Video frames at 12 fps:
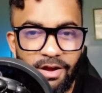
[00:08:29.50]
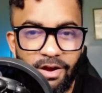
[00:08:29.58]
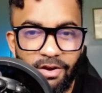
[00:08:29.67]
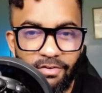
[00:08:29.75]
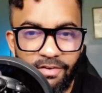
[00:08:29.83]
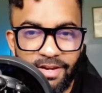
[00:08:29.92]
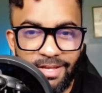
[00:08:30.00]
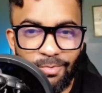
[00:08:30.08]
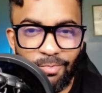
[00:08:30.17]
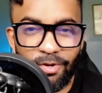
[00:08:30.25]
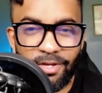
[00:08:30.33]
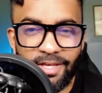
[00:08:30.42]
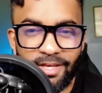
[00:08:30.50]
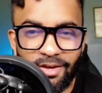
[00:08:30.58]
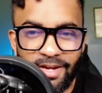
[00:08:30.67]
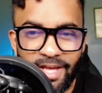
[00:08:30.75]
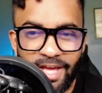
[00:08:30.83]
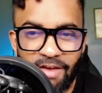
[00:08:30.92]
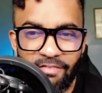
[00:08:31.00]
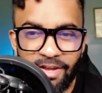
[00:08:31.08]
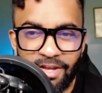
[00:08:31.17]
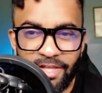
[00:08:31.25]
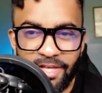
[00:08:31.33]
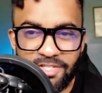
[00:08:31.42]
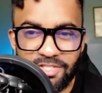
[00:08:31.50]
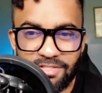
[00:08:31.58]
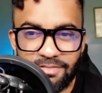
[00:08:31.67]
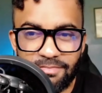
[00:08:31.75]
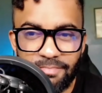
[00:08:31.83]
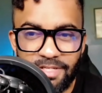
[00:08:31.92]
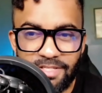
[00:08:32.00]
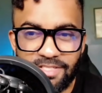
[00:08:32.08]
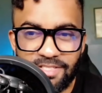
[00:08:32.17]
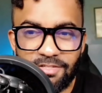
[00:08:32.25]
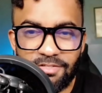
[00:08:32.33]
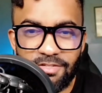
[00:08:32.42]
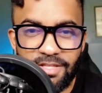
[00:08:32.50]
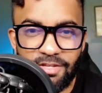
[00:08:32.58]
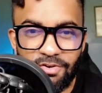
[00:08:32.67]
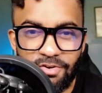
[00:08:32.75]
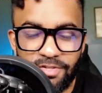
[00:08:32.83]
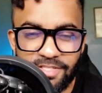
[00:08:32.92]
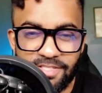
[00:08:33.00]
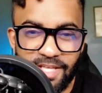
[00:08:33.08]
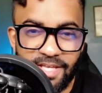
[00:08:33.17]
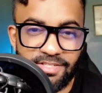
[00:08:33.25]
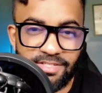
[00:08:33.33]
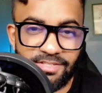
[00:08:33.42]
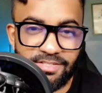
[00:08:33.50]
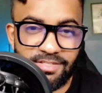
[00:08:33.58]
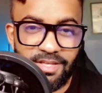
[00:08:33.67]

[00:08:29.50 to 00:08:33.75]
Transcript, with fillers: already working on AI regulation, but it's still in the early stages.